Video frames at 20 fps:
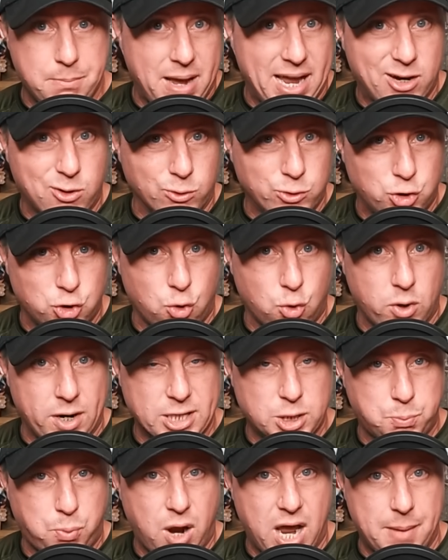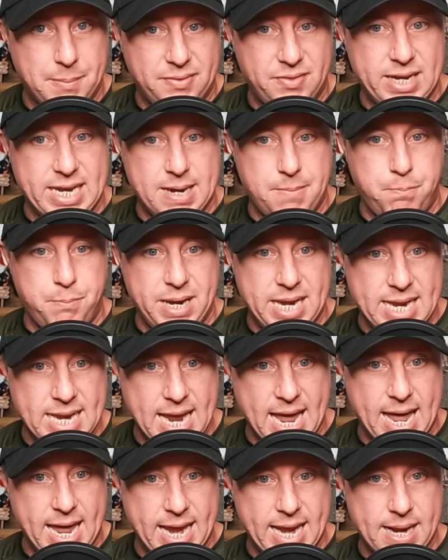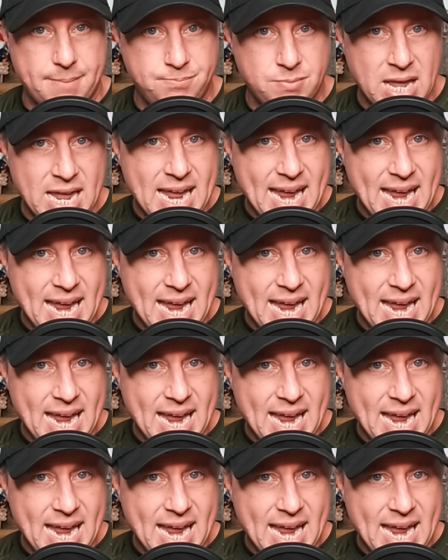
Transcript: Michael Jordan's prime in the NBA.